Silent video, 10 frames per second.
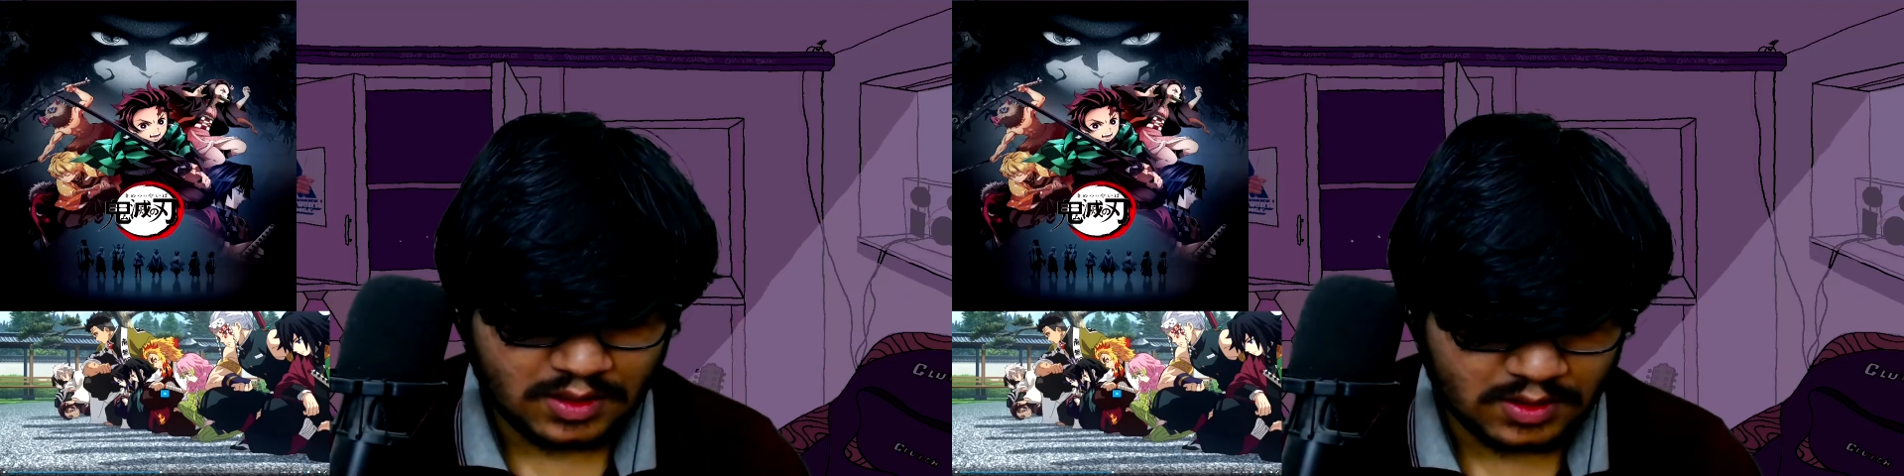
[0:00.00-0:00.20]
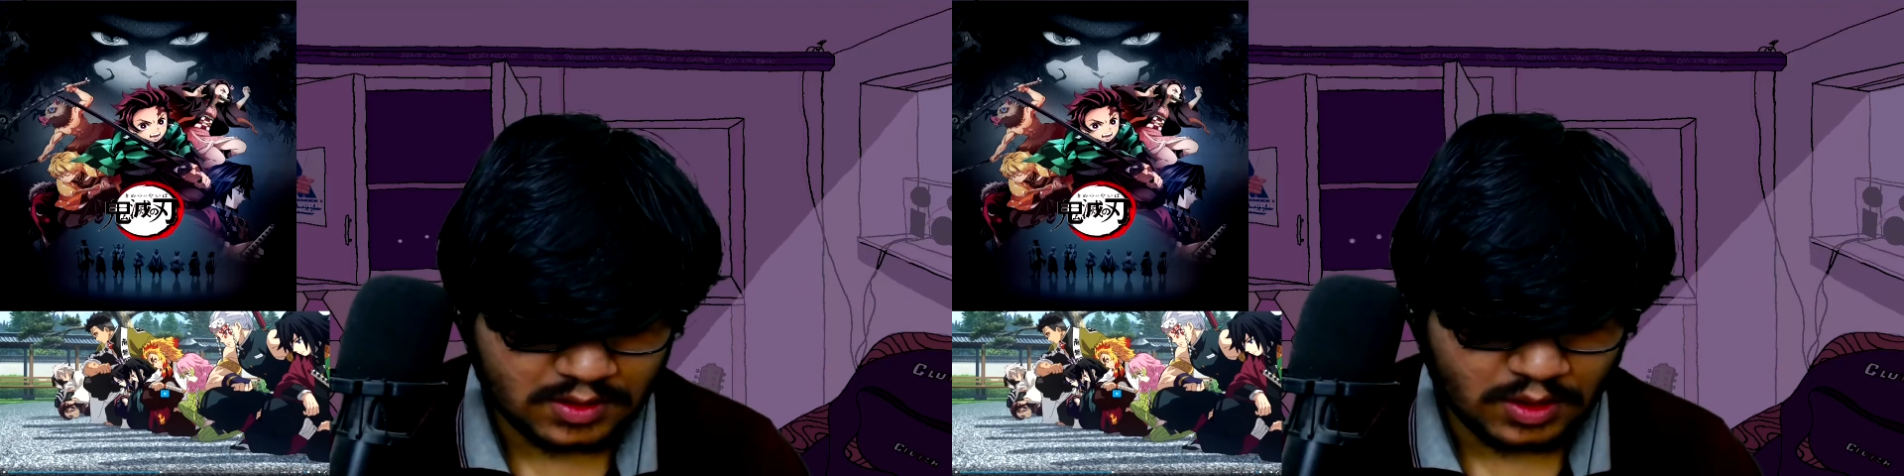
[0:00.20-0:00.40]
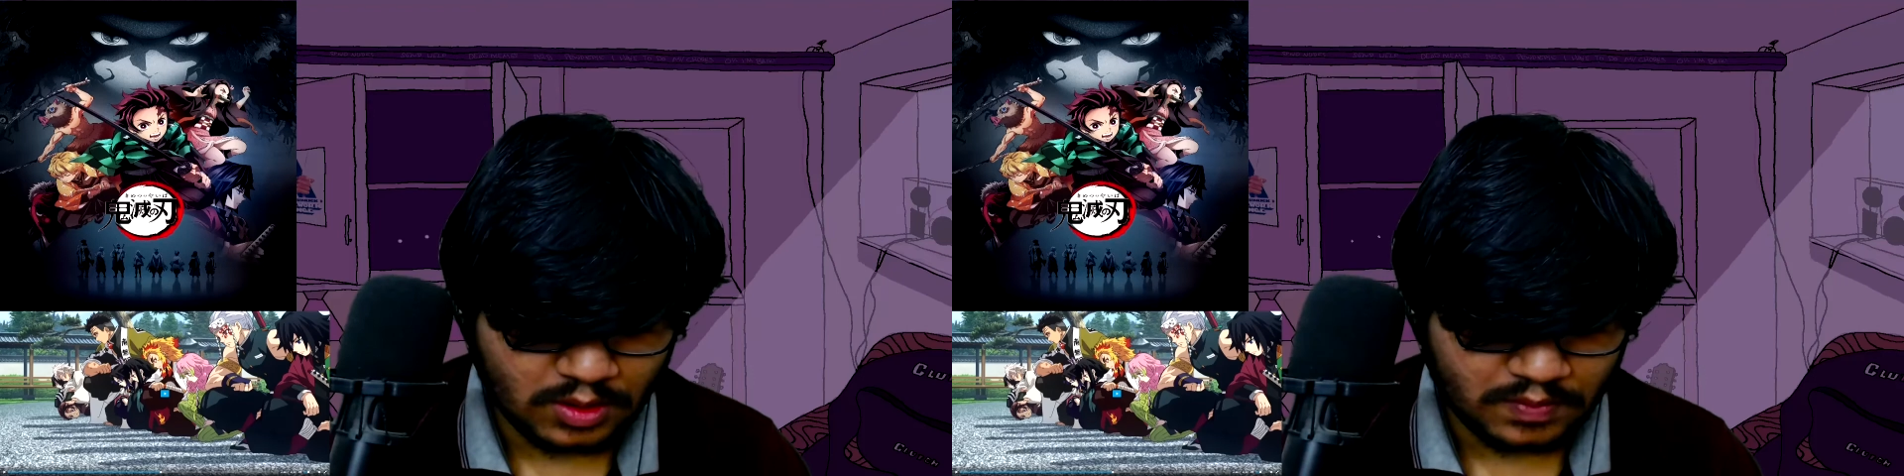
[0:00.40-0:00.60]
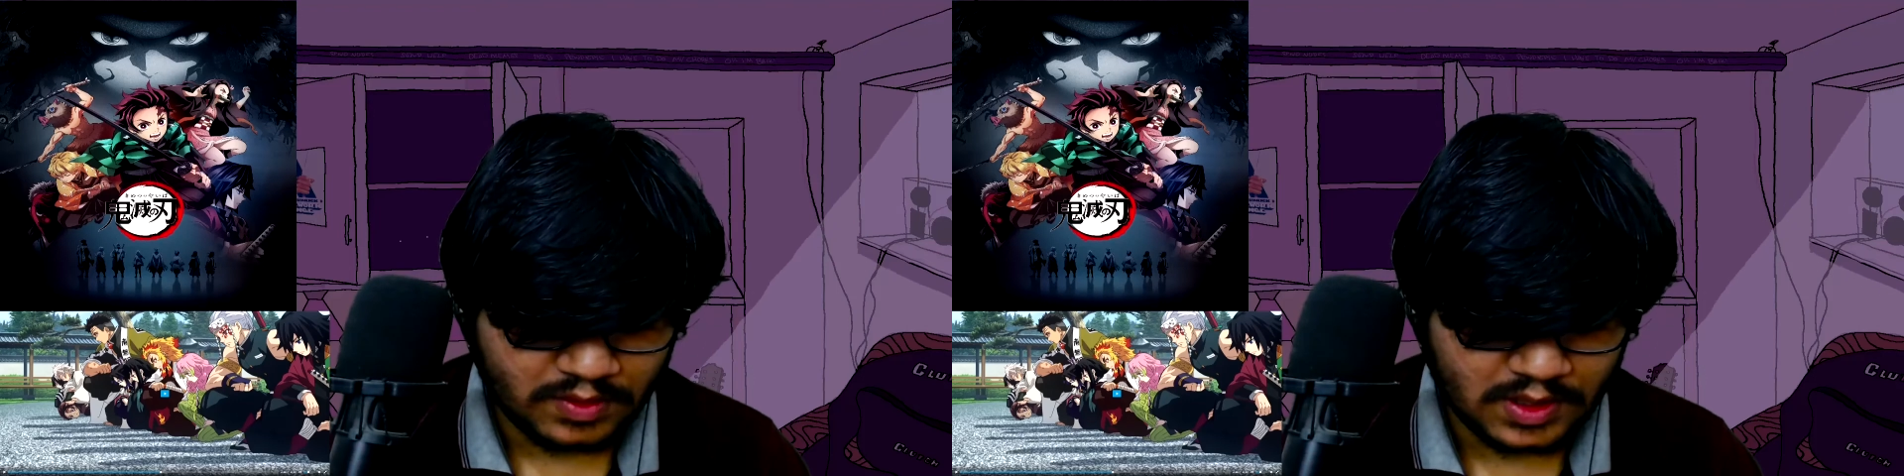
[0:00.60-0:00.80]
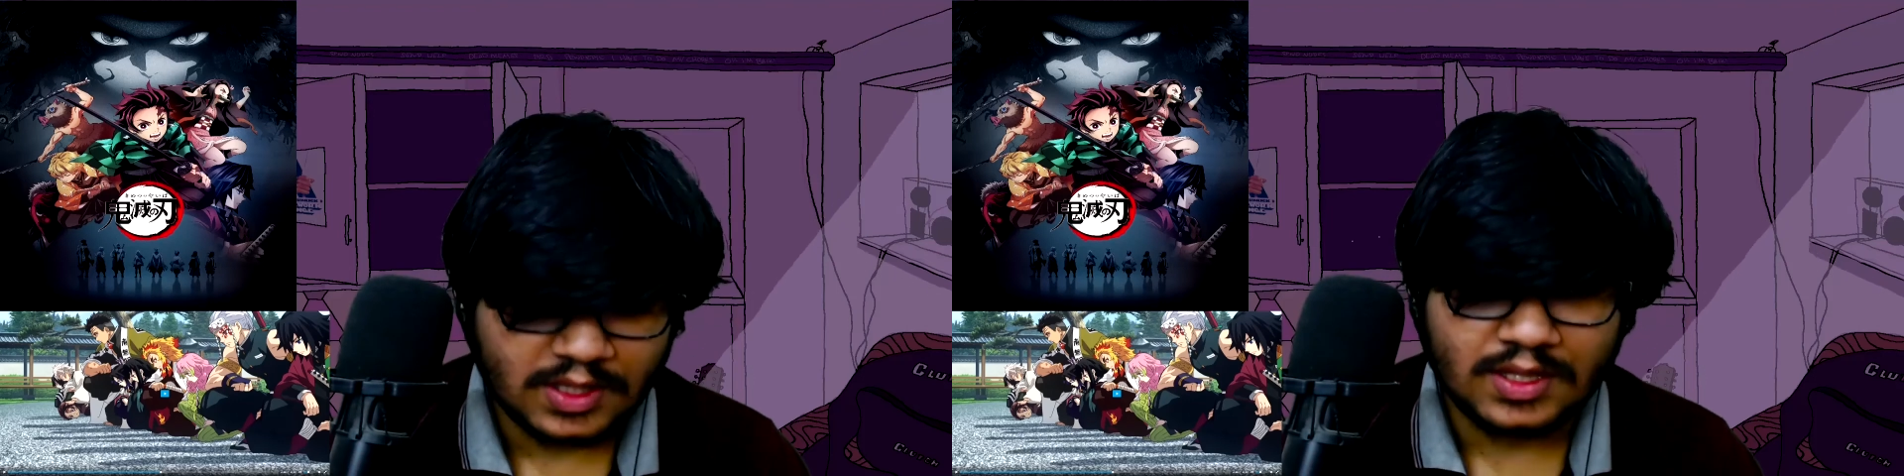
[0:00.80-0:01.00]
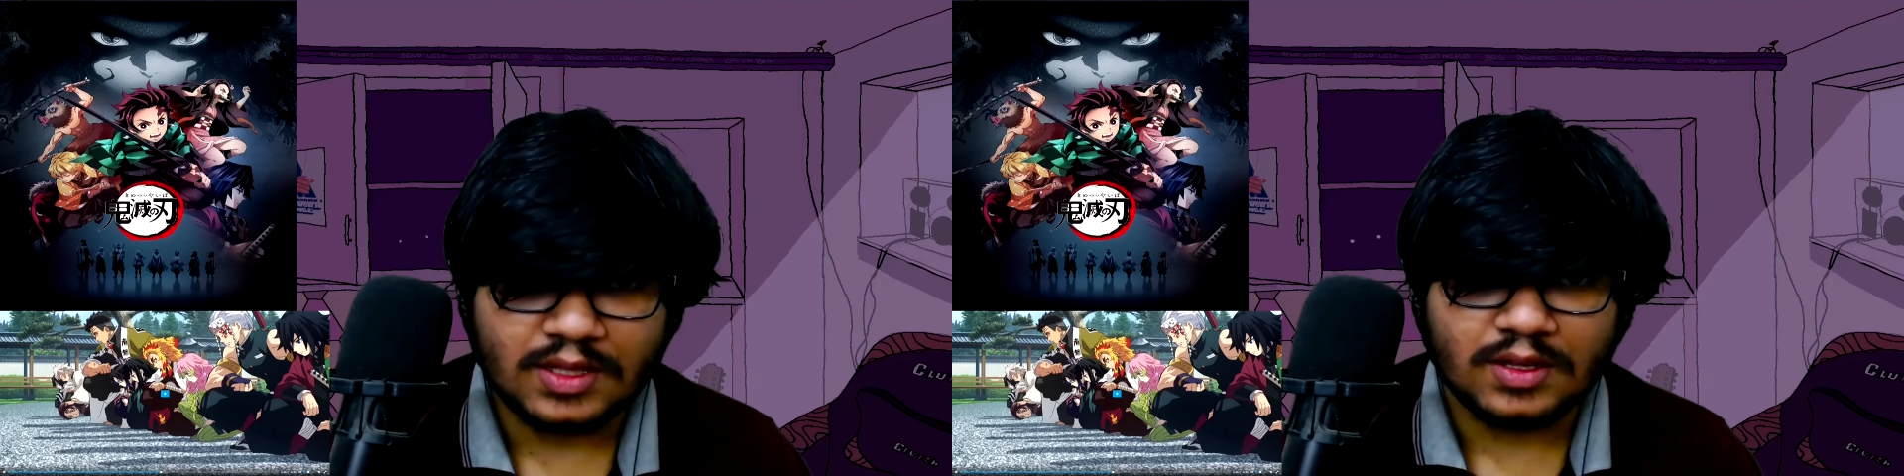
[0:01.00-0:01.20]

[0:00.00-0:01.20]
hopefully